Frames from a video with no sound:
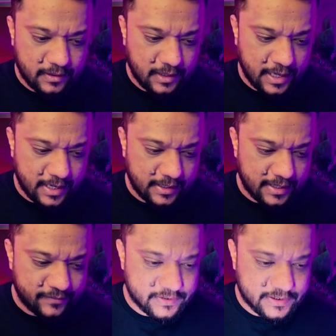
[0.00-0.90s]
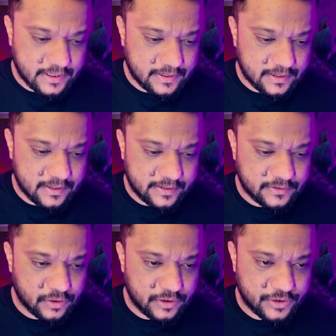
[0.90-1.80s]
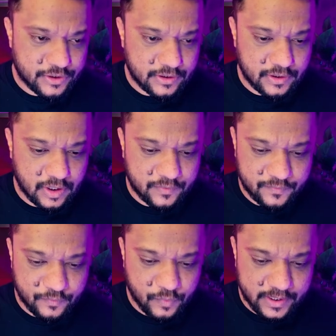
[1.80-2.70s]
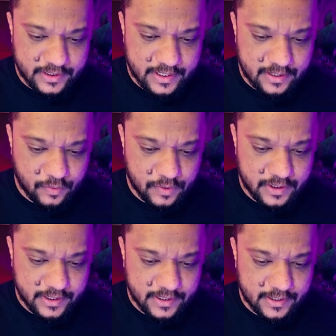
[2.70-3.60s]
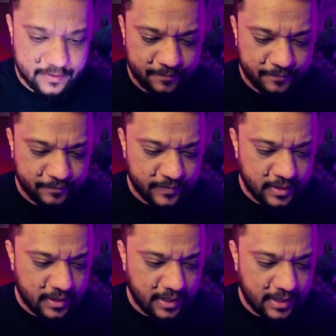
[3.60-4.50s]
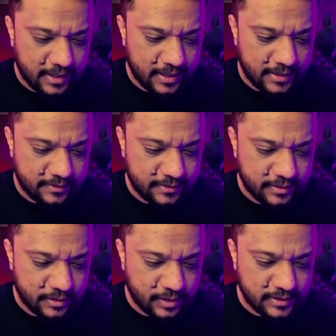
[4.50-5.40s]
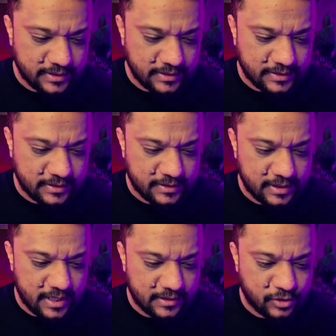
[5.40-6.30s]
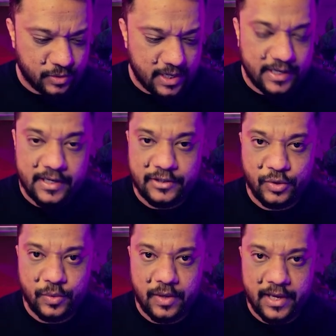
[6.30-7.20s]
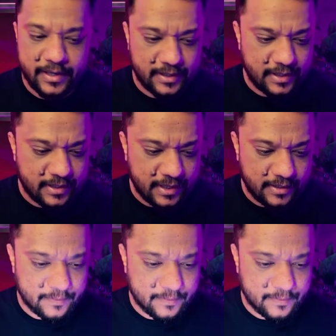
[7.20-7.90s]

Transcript: and I will set a resolution of 1K over here, and you can see 16:9 ratio I needed,